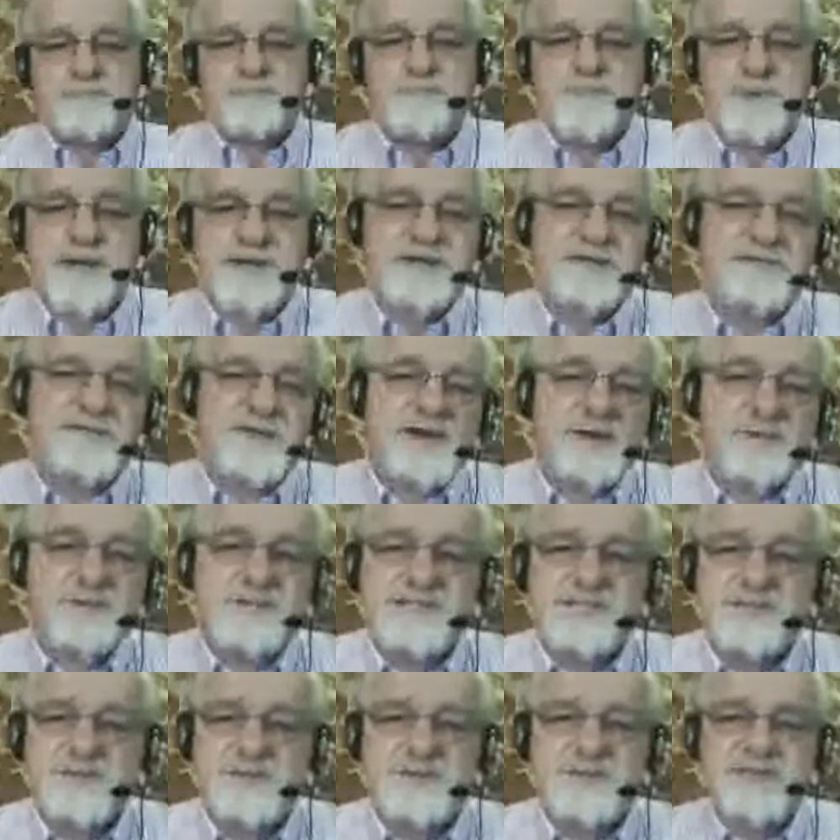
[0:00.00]
but if I
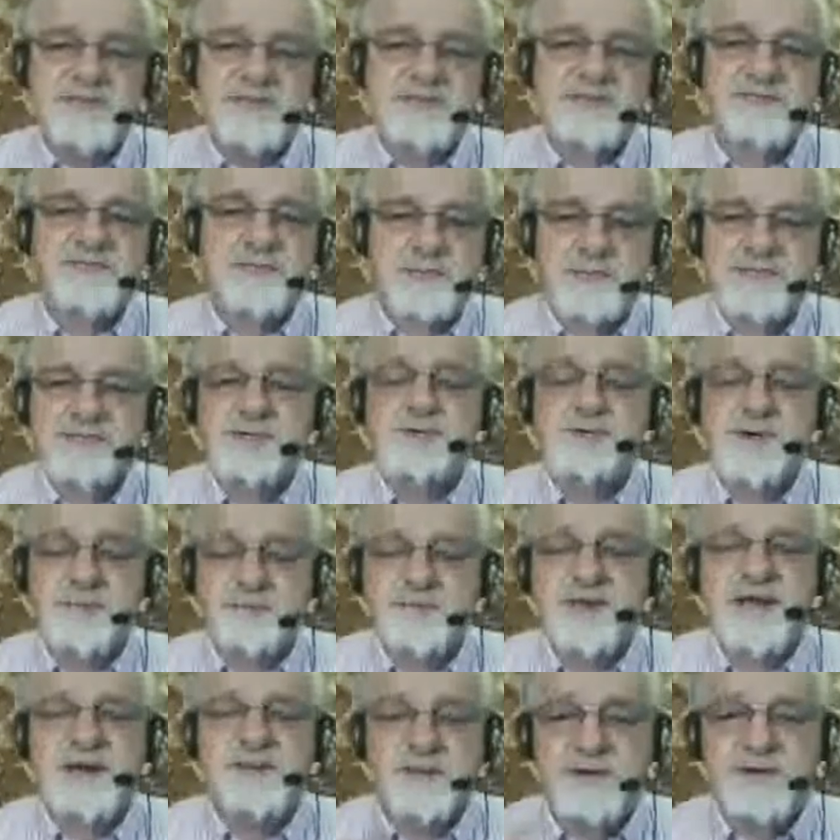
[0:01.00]
was doing this from a
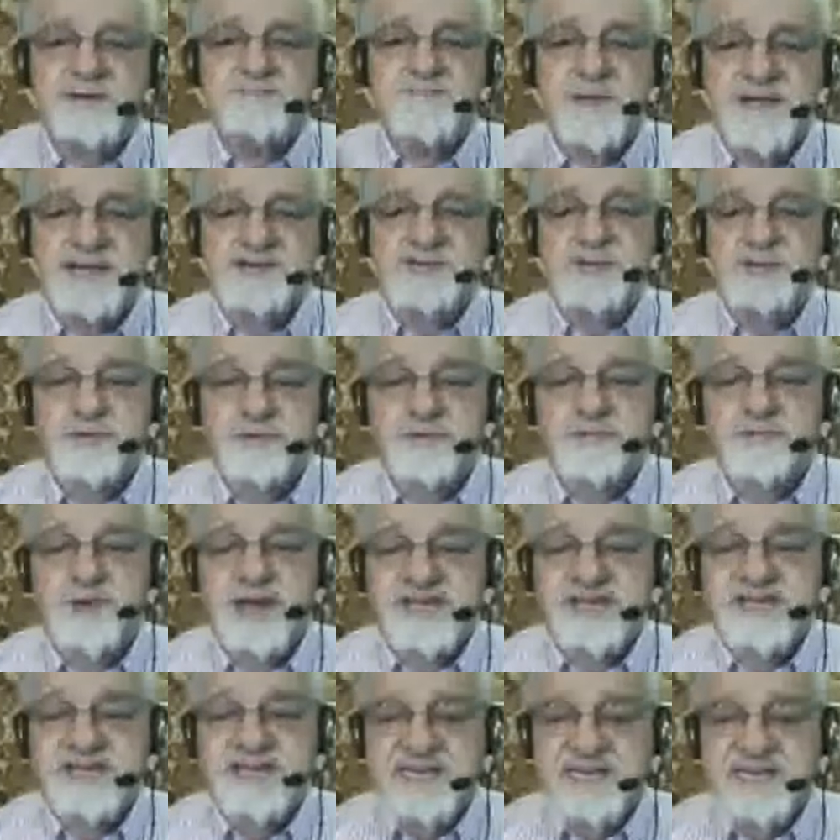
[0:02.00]
script, I would make sure
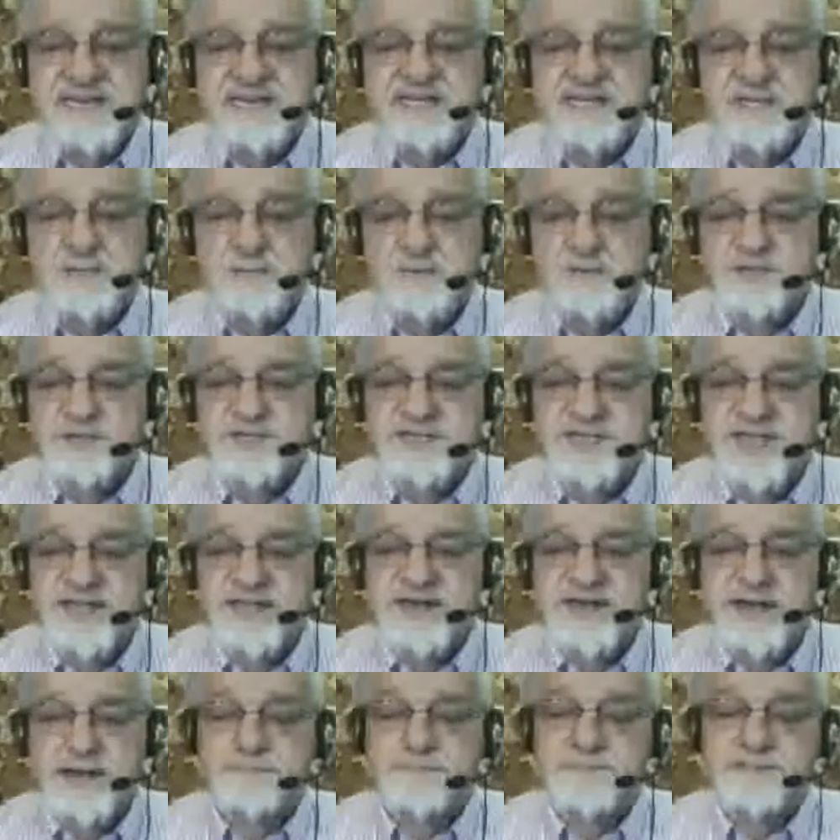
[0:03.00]
my keys were
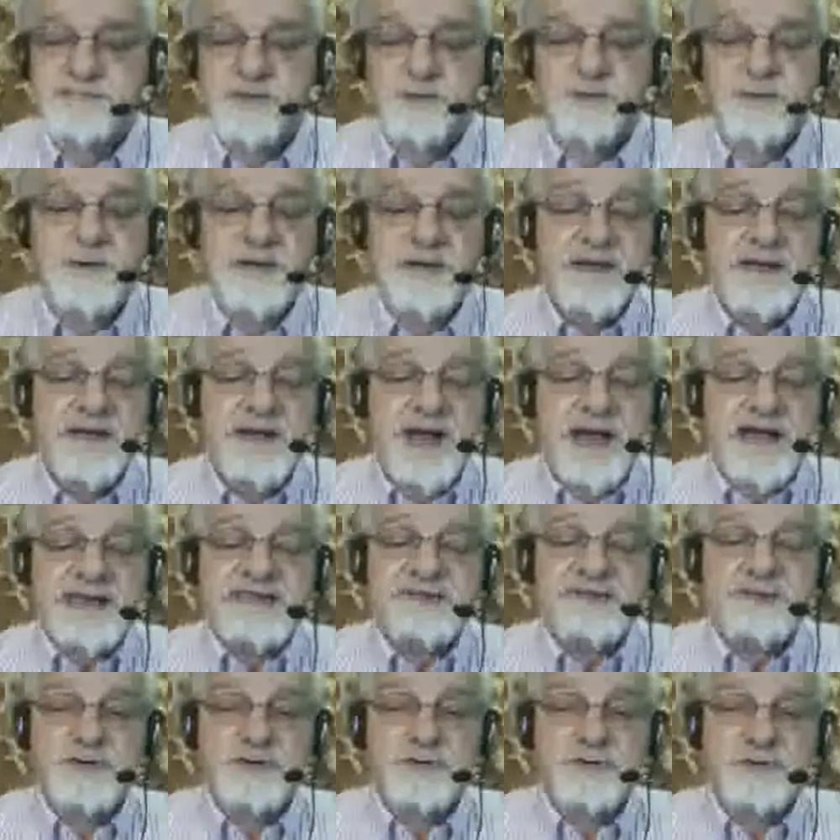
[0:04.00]
set up so I
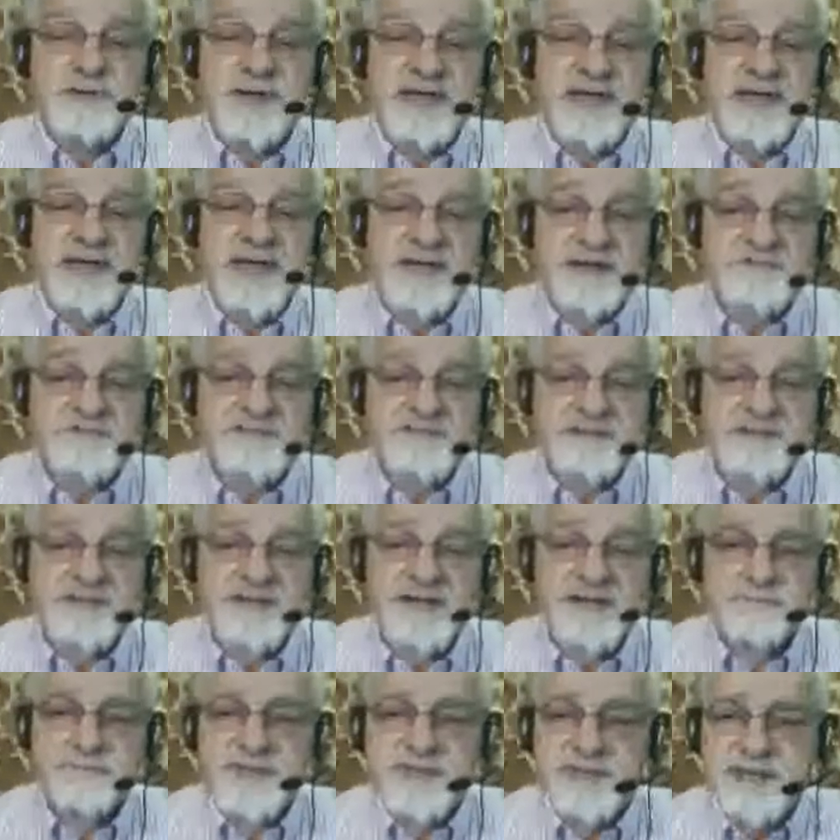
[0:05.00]
don't have to
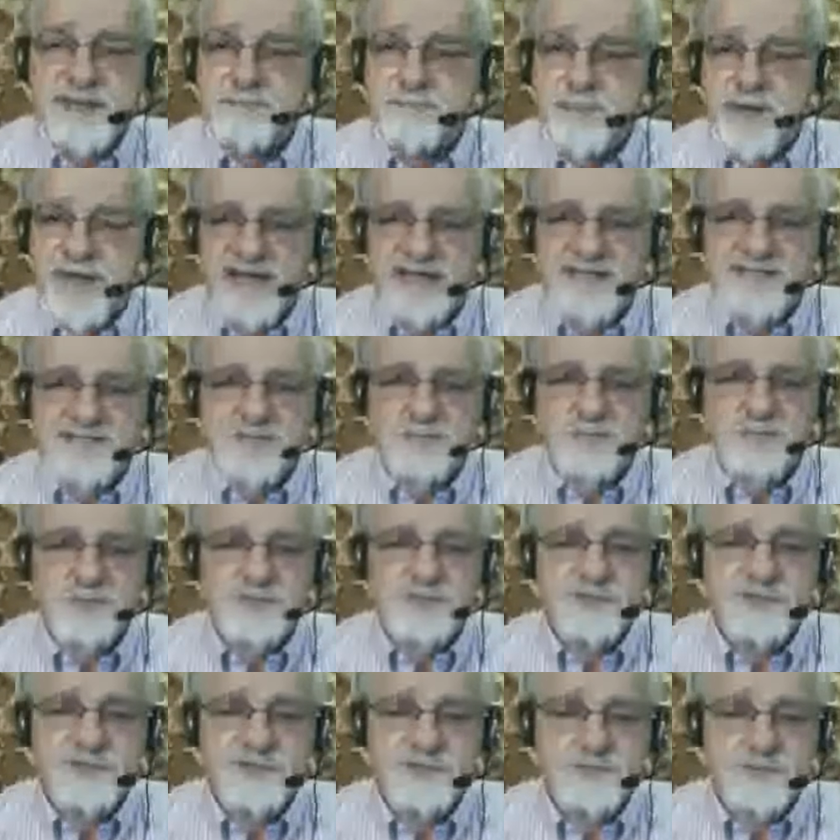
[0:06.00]
type any
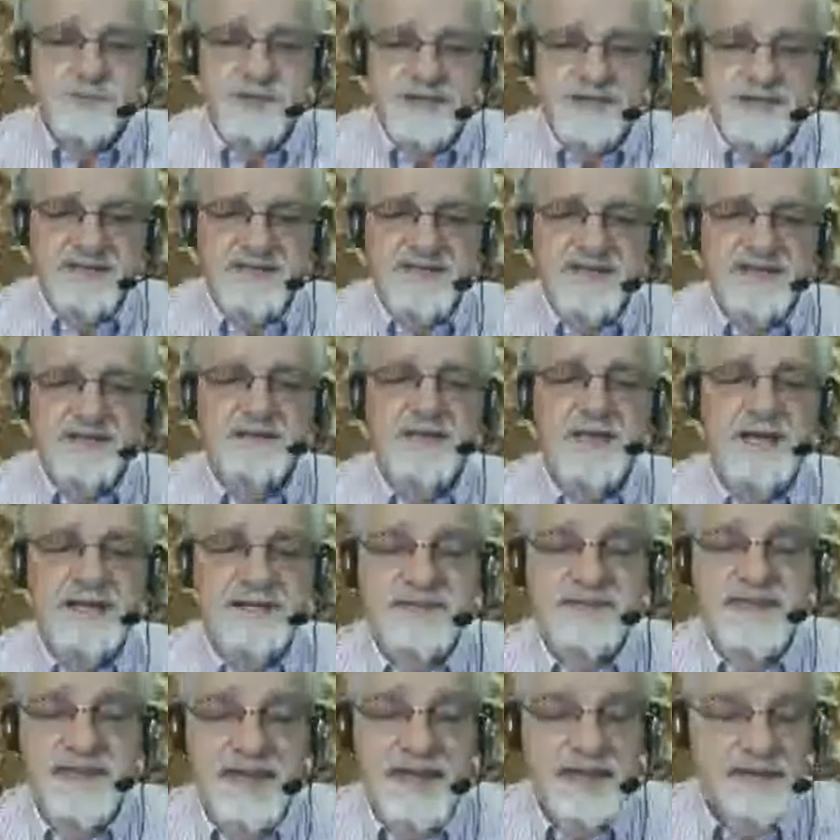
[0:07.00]
passwords or anything
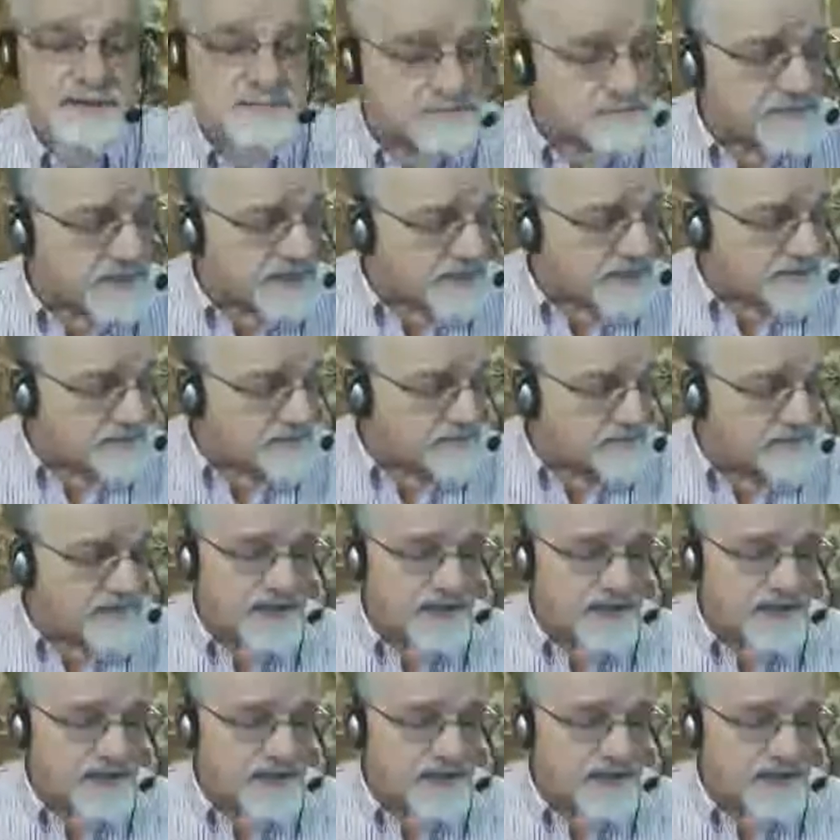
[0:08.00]
like that. Um,